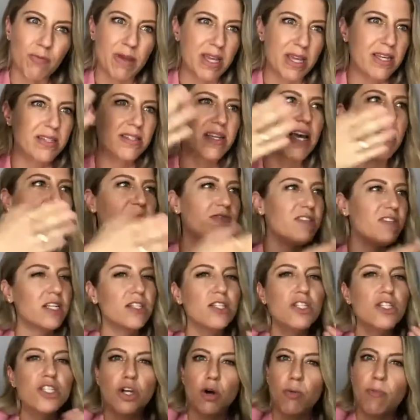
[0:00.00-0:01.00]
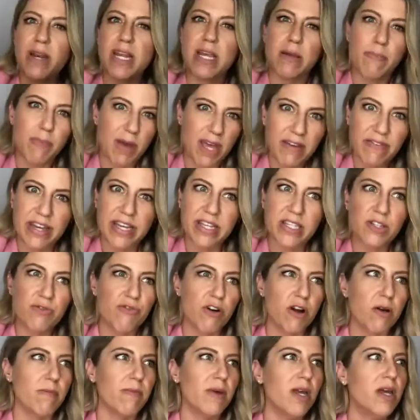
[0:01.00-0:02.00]
because I've done so many pivots
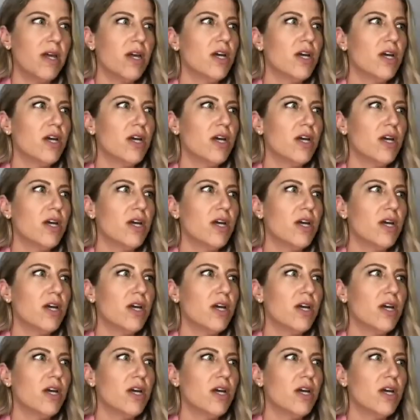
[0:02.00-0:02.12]
from